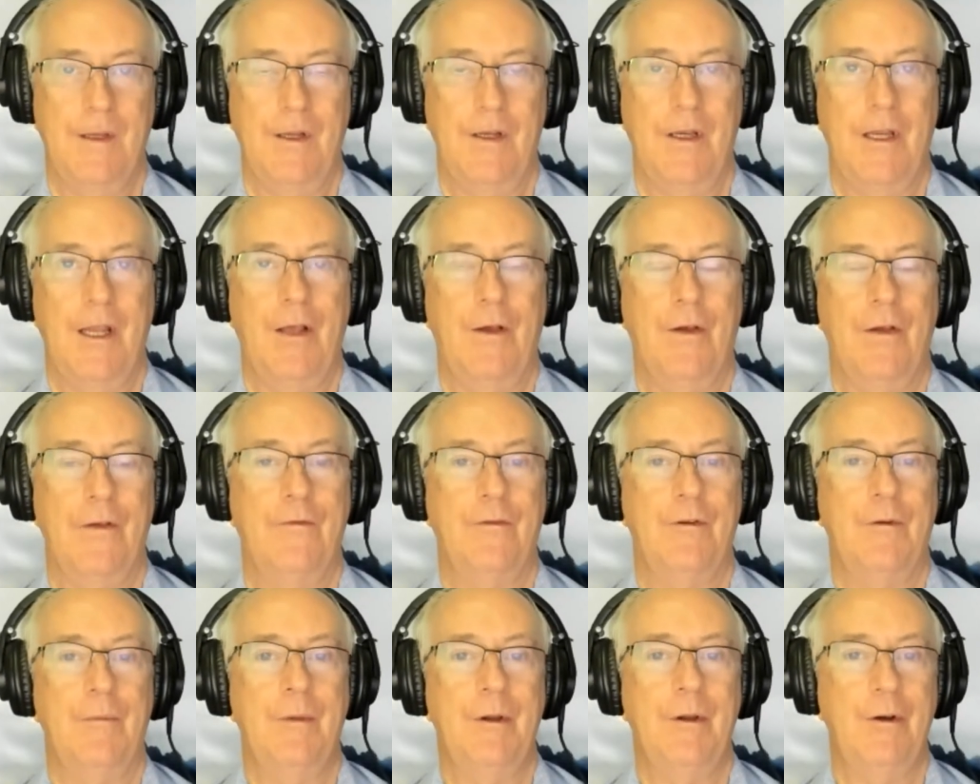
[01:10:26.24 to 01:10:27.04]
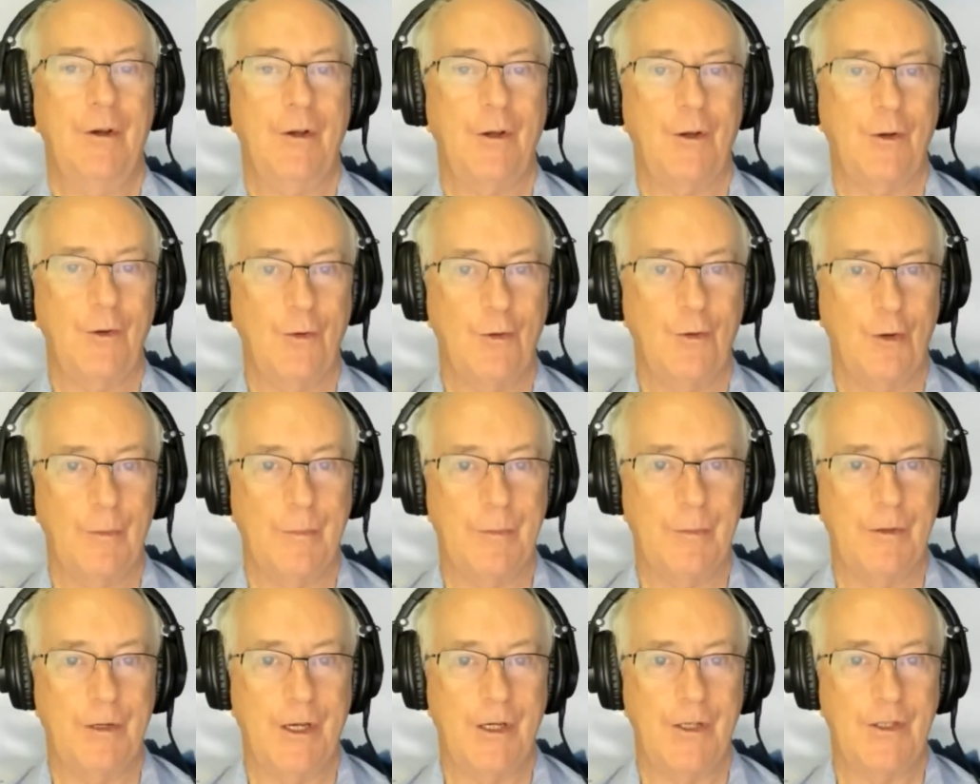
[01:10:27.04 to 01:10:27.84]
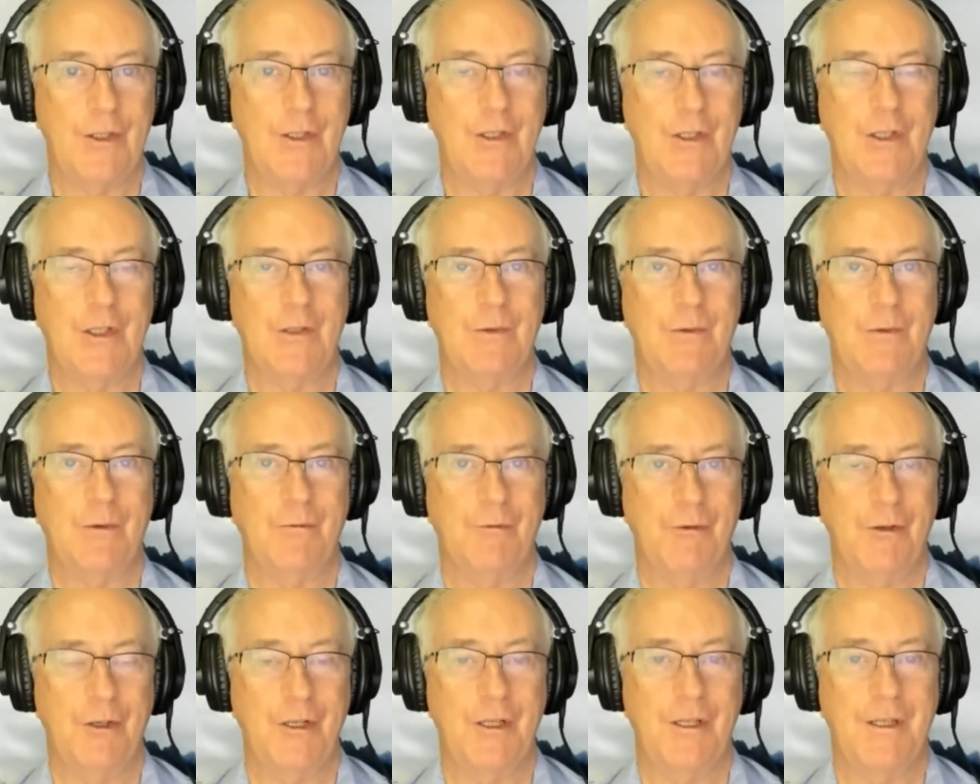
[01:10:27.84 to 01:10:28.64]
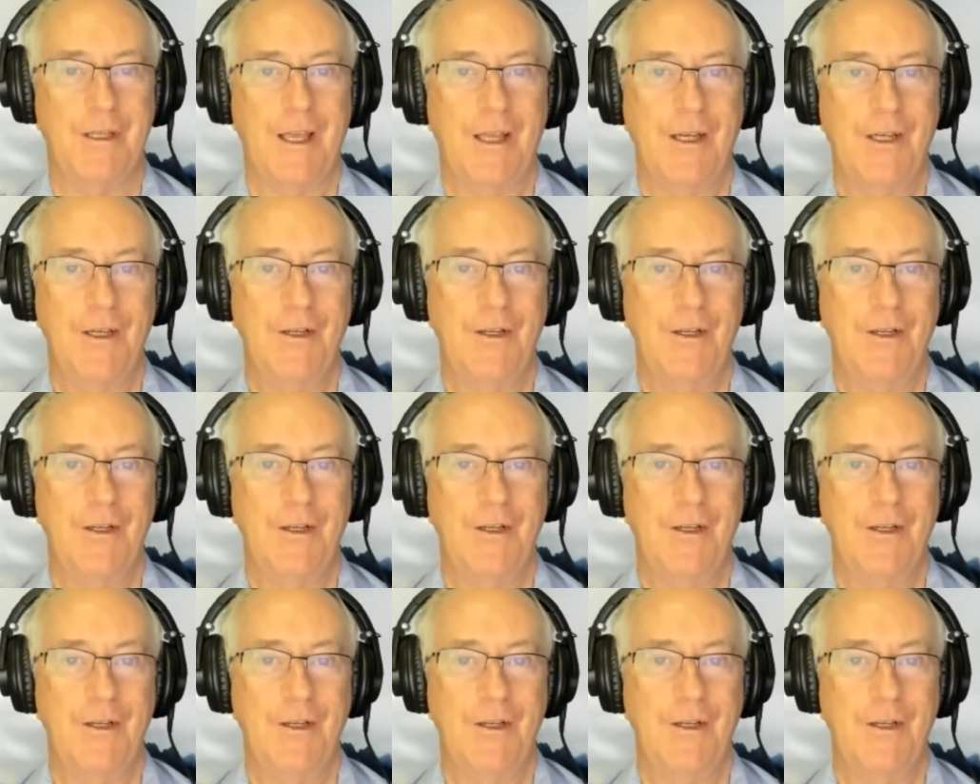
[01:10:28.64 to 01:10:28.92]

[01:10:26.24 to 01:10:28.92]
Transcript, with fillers: Now, for American corporations to agree to that,